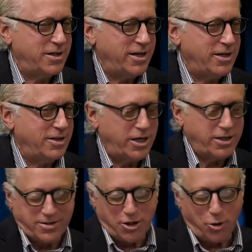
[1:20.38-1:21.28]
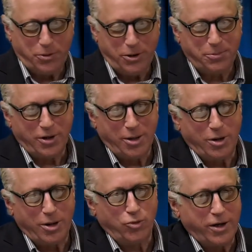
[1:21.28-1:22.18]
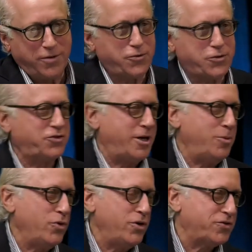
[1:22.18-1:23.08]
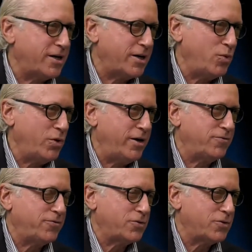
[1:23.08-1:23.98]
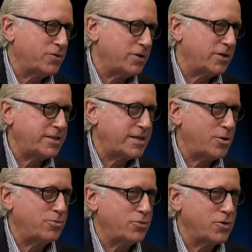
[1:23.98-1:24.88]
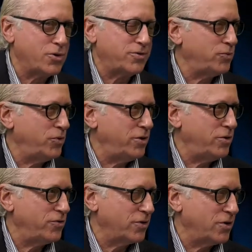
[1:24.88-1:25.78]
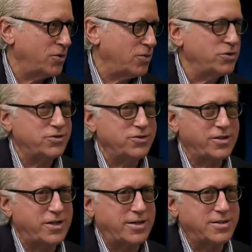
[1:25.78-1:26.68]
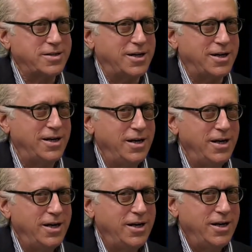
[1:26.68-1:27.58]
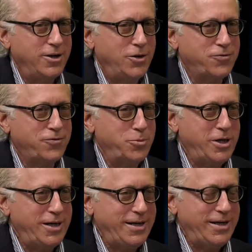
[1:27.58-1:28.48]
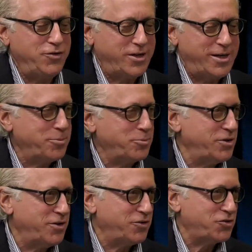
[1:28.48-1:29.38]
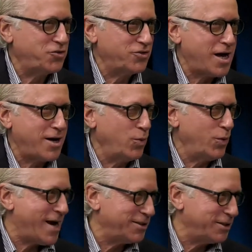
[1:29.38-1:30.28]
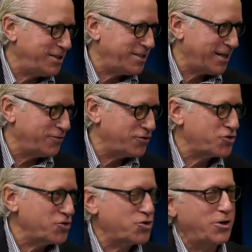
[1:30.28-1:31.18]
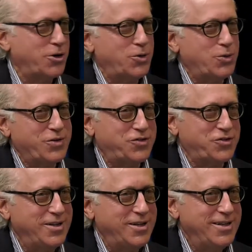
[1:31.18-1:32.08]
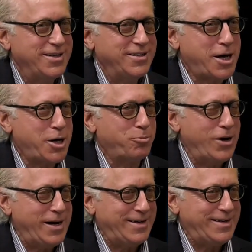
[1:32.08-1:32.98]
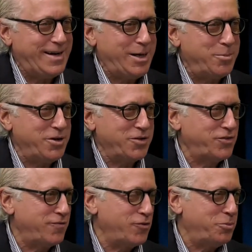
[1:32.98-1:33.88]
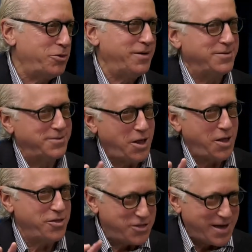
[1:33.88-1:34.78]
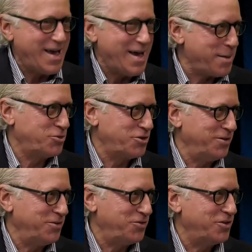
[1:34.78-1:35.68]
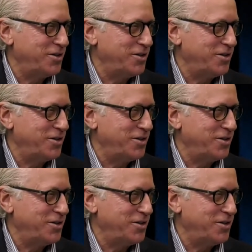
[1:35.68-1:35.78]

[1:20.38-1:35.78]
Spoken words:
like to tell people I'm running for the same reason that I ran for town board 3 years ago, which is that, for me, East Hampton, it's not a reality television show. It's not a brand name, and it's never been the Hamptons.